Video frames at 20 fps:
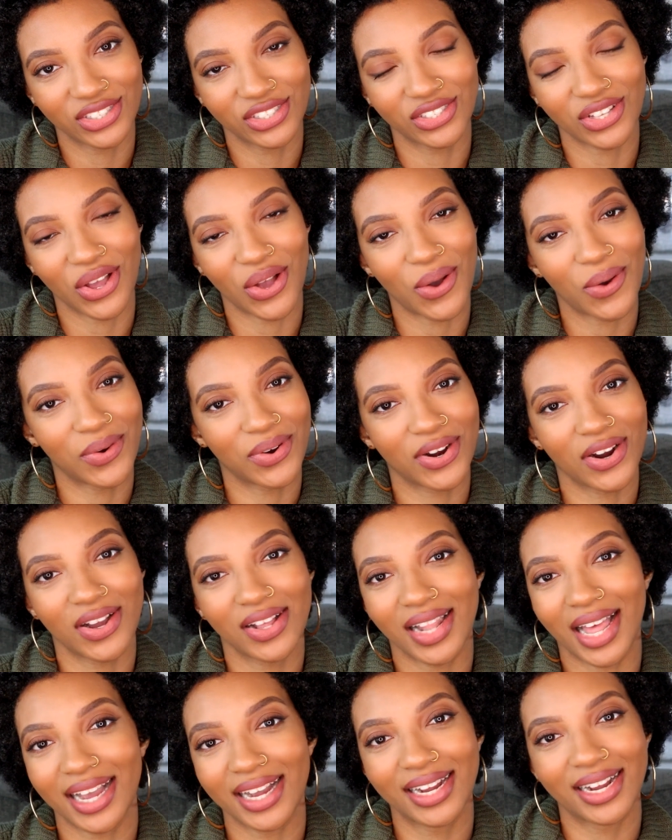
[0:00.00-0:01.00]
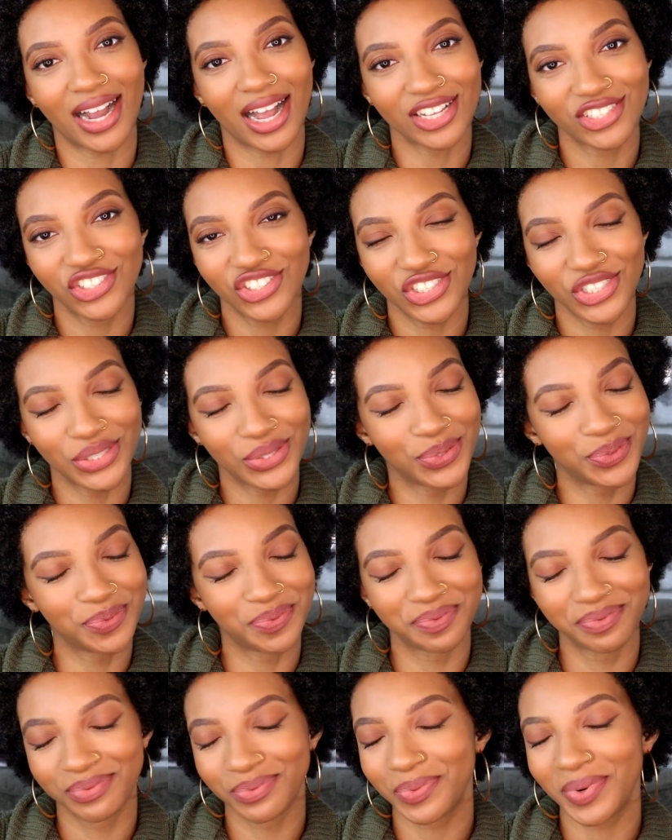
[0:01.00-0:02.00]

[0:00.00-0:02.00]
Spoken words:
So girl, I got you.